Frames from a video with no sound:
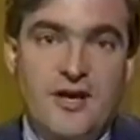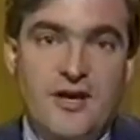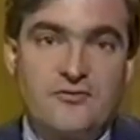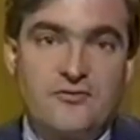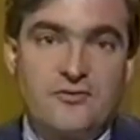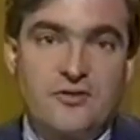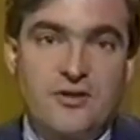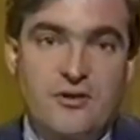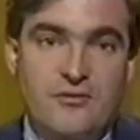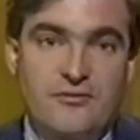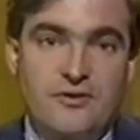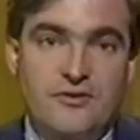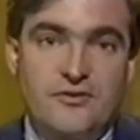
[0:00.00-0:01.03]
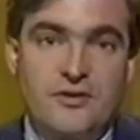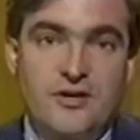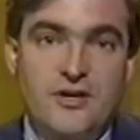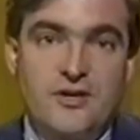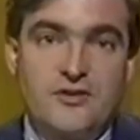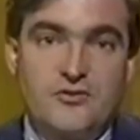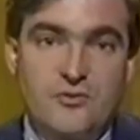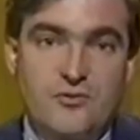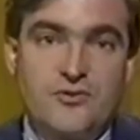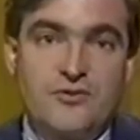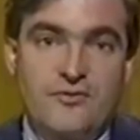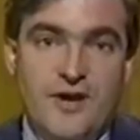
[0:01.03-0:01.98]
agency office,
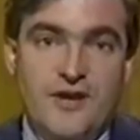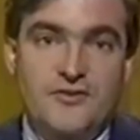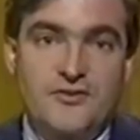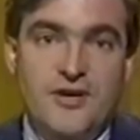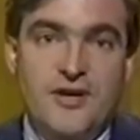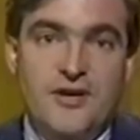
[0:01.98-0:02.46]
sought advice